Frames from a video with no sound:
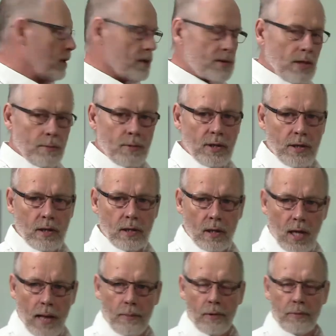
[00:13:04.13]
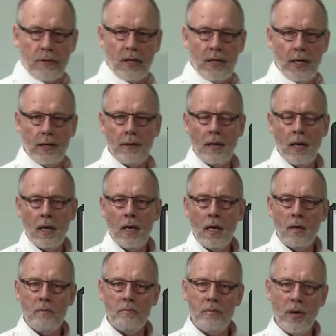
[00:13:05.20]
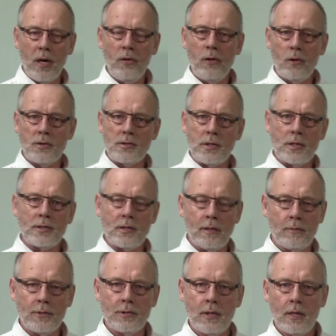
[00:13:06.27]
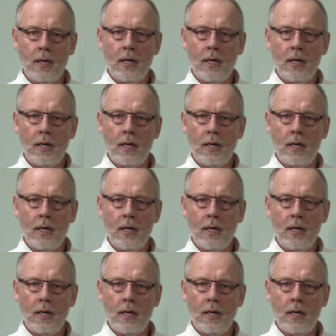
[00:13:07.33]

and the skip cleaning, collaborative cleaning. Build those systems